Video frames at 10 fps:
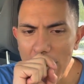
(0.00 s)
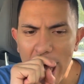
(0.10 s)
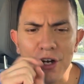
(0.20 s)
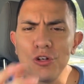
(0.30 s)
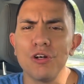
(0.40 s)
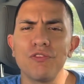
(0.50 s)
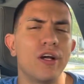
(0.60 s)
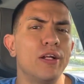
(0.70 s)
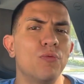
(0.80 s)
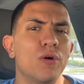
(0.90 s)
I don't know if
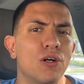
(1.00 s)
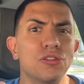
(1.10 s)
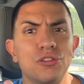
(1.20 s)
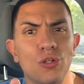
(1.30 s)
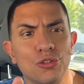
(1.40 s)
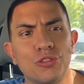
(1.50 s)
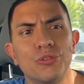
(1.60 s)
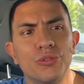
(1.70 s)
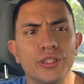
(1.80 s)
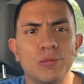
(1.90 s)
anyone else goes
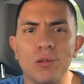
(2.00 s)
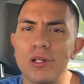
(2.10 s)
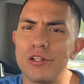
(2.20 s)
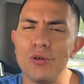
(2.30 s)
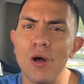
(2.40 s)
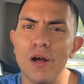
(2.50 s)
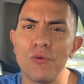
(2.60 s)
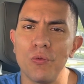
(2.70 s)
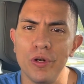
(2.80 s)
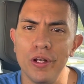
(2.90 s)
through this, but like you have a
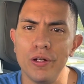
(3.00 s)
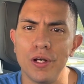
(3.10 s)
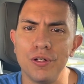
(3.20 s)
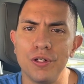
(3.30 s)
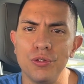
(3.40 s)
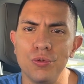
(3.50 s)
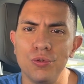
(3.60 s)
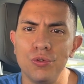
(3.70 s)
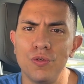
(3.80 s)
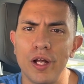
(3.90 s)
read and then you
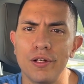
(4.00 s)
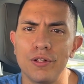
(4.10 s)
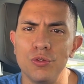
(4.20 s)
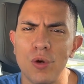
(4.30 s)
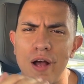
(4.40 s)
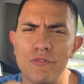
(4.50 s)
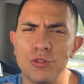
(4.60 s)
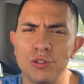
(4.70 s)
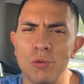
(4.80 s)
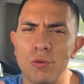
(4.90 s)
like you have
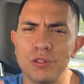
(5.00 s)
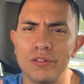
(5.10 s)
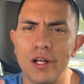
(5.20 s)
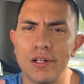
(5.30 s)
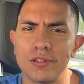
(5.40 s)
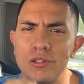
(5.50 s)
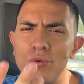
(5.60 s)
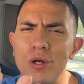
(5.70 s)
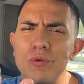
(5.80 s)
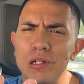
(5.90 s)
those moments of doubt, like
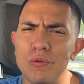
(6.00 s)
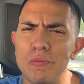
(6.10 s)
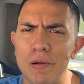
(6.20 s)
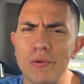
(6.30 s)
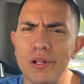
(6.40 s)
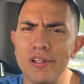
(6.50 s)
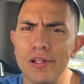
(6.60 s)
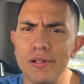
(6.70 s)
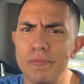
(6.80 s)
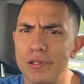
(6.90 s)
do I really remember
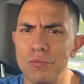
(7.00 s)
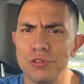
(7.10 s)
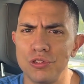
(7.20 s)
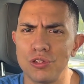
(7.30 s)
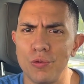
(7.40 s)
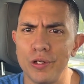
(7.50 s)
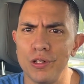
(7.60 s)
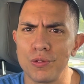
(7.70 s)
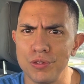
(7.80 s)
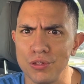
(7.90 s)
anything? But then when you start
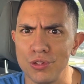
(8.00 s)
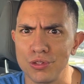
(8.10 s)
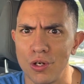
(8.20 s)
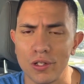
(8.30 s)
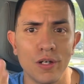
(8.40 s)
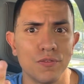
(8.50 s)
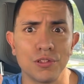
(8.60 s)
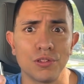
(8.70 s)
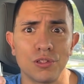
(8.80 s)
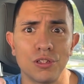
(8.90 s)
reading and when you start talking,
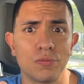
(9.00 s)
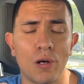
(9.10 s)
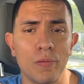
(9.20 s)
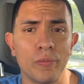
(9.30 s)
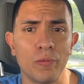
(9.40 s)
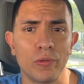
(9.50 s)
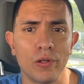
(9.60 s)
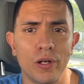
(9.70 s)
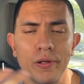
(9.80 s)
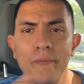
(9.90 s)
everything starts popping up in
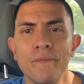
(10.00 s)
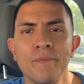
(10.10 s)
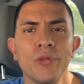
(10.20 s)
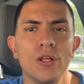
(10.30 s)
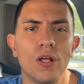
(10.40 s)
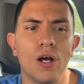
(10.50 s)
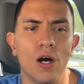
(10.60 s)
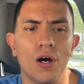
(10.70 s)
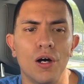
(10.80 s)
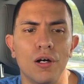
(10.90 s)
your head.
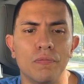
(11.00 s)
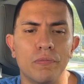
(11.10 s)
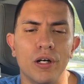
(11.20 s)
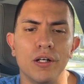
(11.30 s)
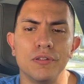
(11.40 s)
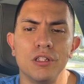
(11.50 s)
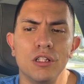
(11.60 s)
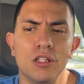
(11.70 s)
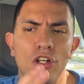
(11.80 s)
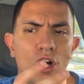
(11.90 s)
Um, but
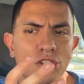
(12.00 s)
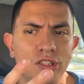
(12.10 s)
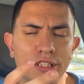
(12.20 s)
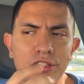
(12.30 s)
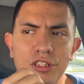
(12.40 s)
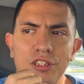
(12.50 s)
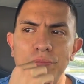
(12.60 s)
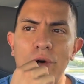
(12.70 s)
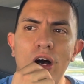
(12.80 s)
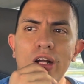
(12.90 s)
you know, I was listening to this
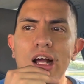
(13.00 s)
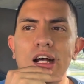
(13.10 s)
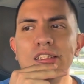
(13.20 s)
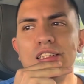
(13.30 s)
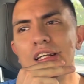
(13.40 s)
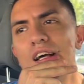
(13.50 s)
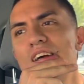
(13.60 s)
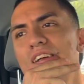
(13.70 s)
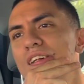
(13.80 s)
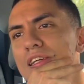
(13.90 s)
podcast
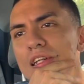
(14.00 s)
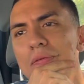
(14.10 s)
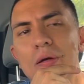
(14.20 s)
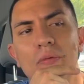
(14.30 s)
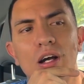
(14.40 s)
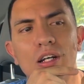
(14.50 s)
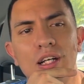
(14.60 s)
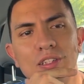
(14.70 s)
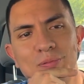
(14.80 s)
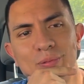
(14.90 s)
and clearly my mind
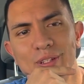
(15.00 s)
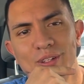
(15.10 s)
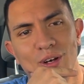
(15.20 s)
has been.